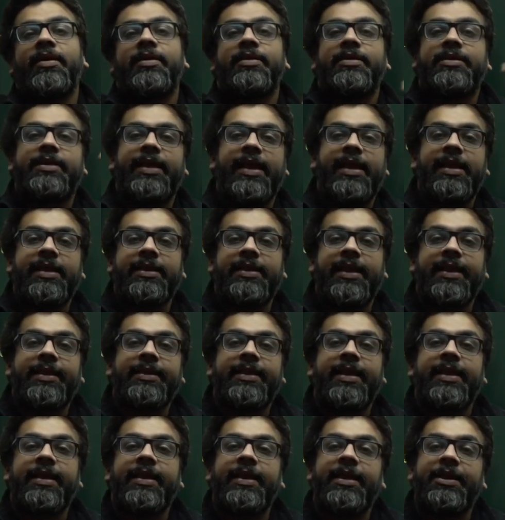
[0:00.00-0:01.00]
think that
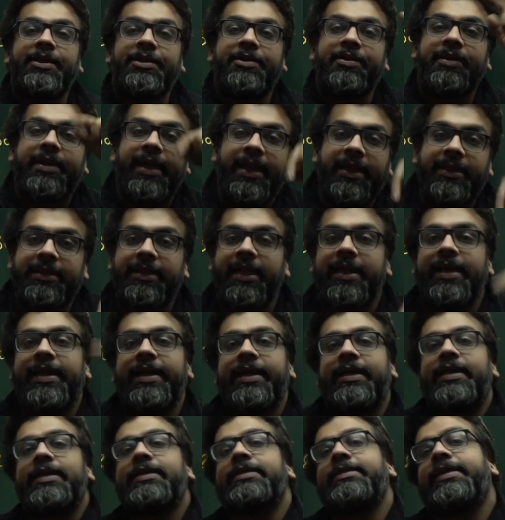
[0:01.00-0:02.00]
they need to get the
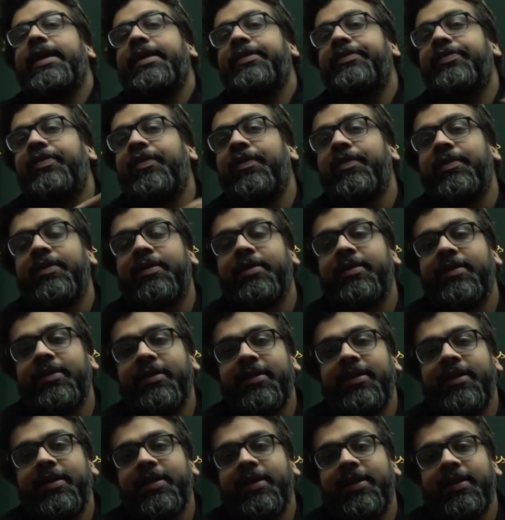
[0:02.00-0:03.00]
latest iPhone
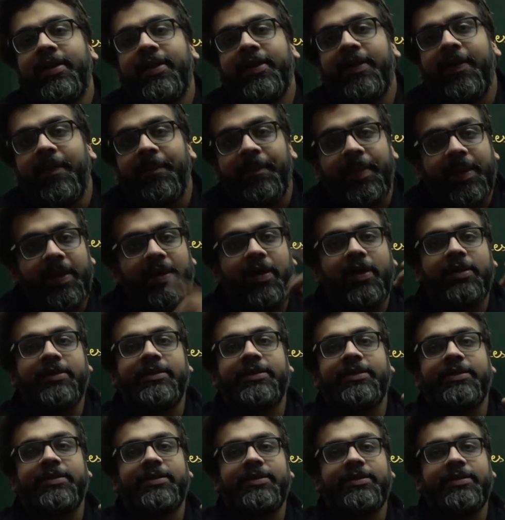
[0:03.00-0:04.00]

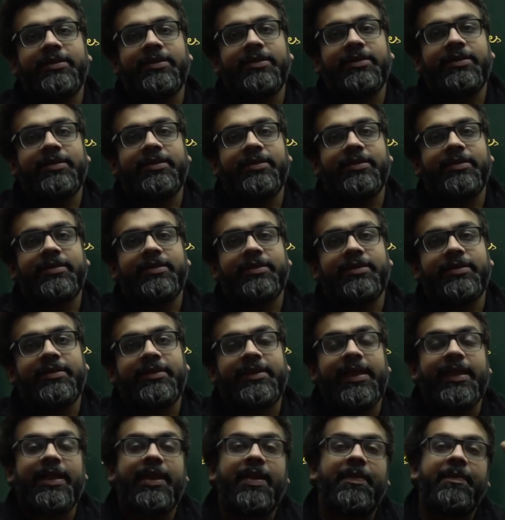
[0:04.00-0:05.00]
because
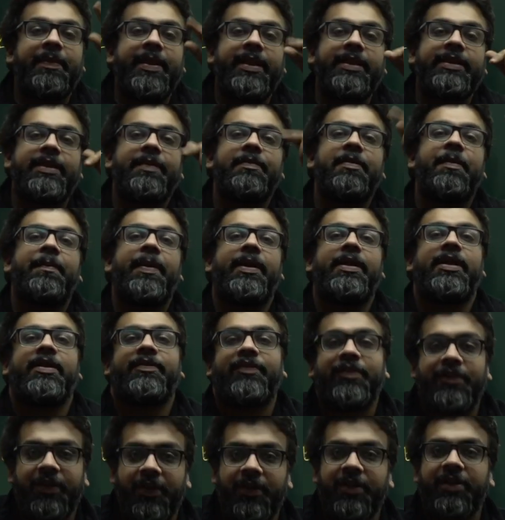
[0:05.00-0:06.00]
that will make them a better
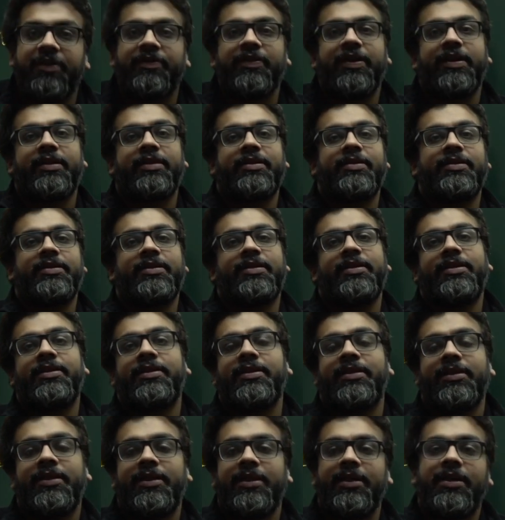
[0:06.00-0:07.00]
photographer.
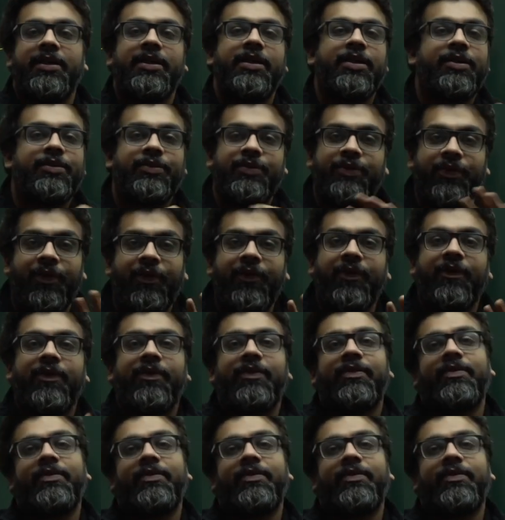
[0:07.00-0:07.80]
No.